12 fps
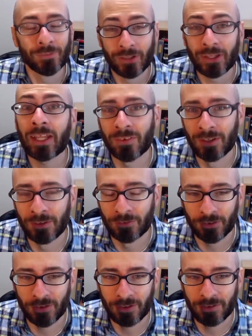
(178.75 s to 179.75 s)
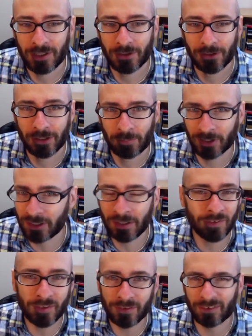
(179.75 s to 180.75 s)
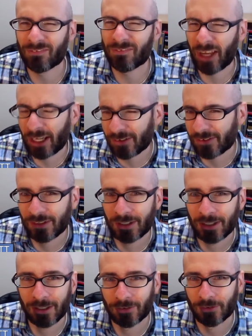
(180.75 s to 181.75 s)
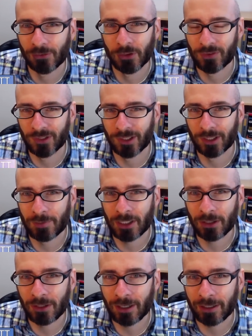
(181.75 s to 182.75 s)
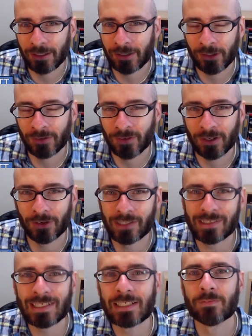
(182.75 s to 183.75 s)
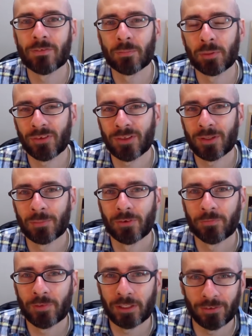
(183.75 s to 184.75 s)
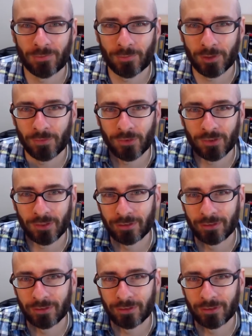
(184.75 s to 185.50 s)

Well, that's an interesting take on it, but this is a fascinating story, isn't it? I mean, the entire idea of the placebo effect is one of those